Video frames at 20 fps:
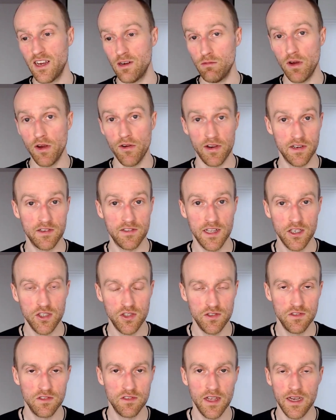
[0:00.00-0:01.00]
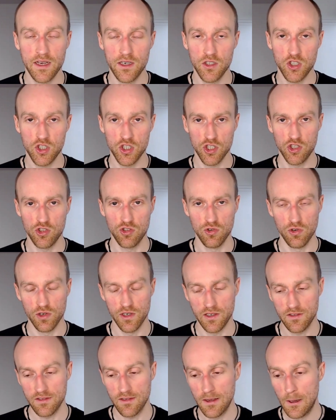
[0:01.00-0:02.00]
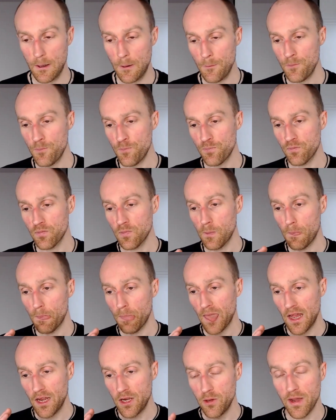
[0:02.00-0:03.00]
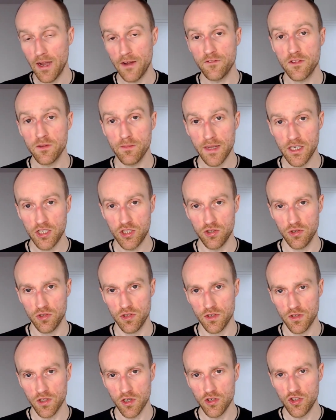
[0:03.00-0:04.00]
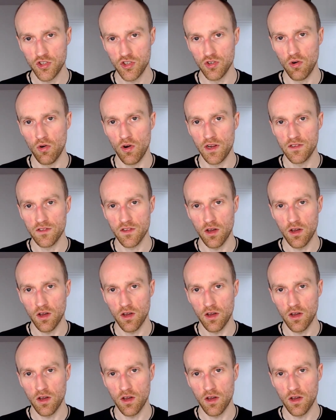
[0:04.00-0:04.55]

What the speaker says: a rear extension, and it's just drawings, you have to make sure that those drawings